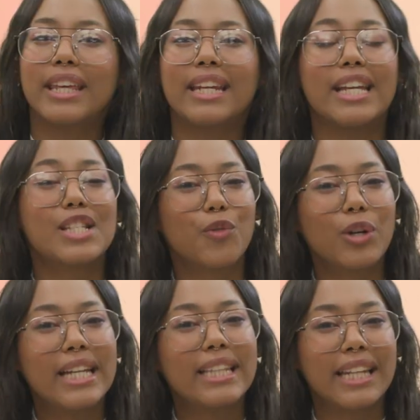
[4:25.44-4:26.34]
that an
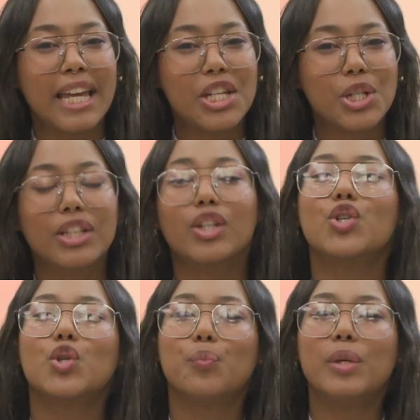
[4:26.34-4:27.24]
exfoliating agent
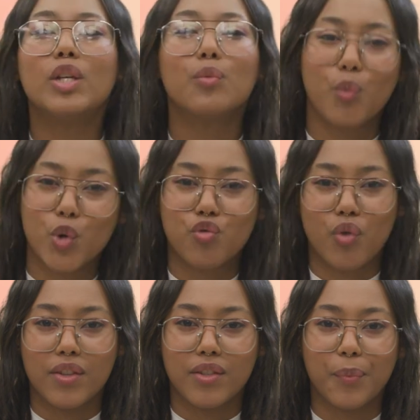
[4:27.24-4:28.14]
should be
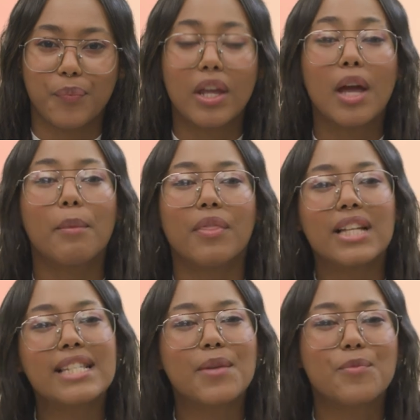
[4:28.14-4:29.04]
moisturizing, but
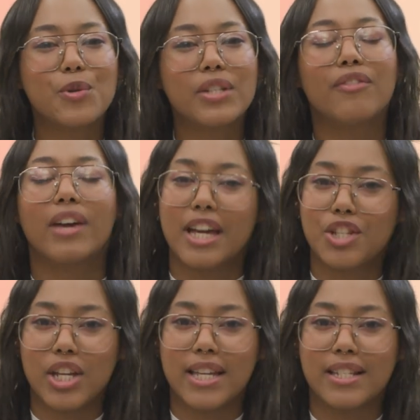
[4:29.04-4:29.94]
that's the beauty of
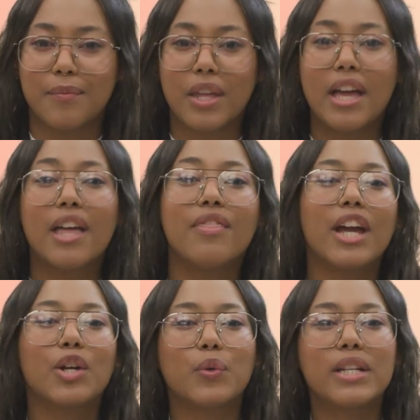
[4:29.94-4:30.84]
AHAs.
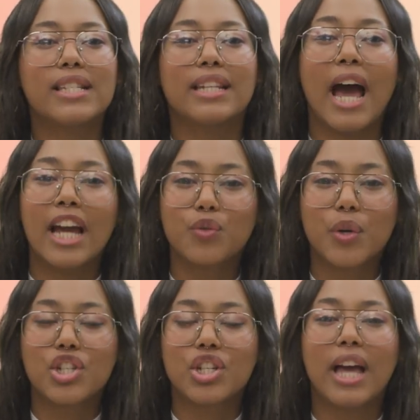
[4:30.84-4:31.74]
The increase in
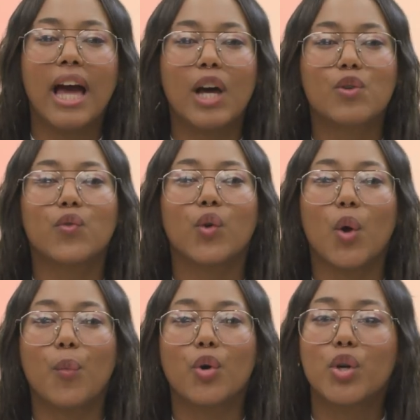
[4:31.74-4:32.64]
hydration allows for
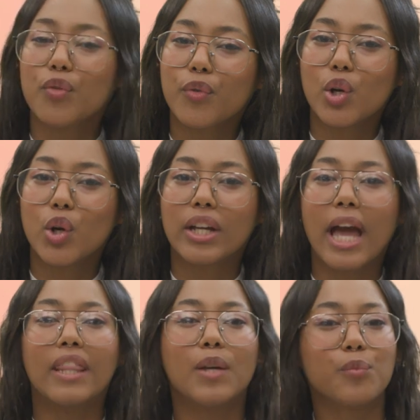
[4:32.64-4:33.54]
a more youthful look
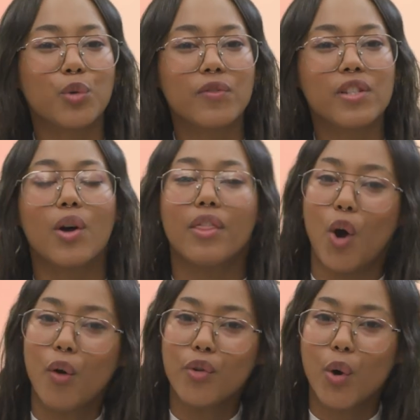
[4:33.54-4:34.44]
and improves
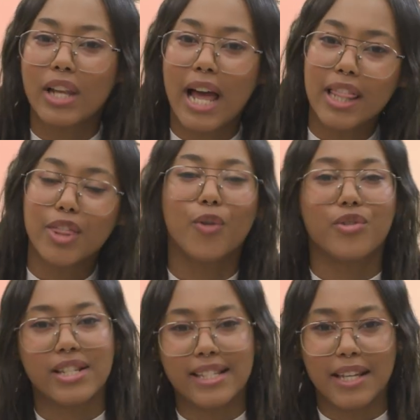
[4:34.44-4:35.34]
the overall health of
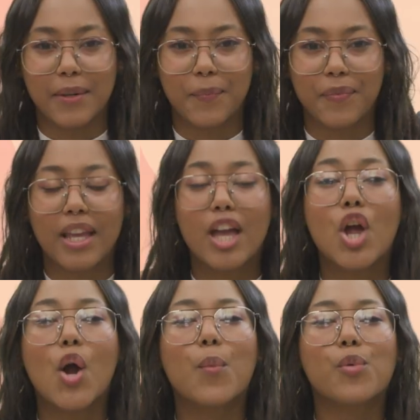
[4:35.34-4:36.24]
your skin.
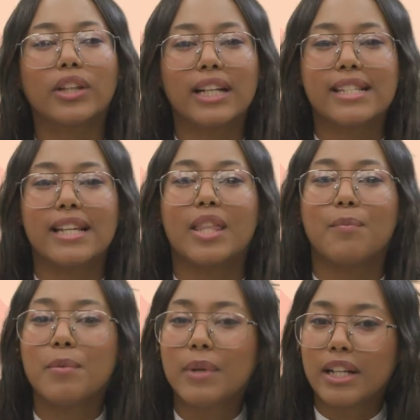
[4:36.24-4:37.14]
Products like the
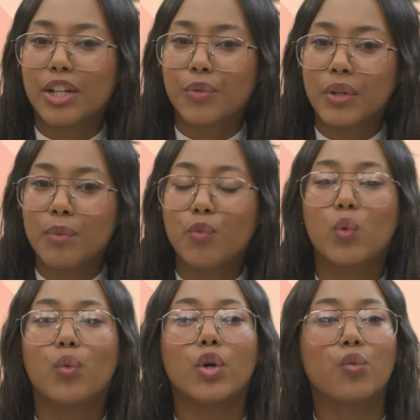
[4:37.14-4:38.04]
BB Clear Cream
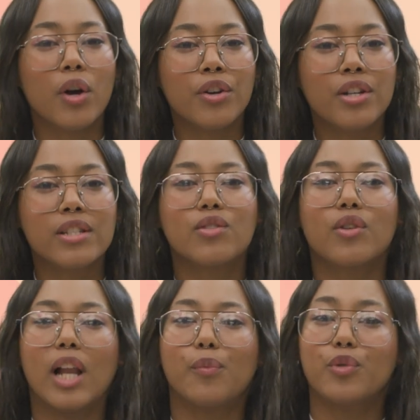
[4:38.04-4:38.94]
will work wonders
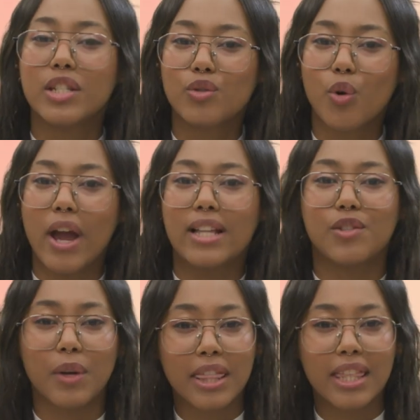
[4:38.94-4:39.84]
to help restore and
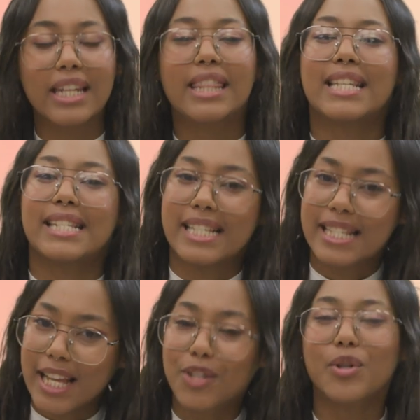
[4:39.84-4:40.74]
strengthen the
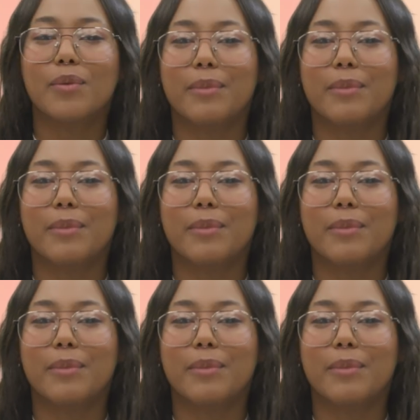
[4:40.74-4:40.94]
skin's natural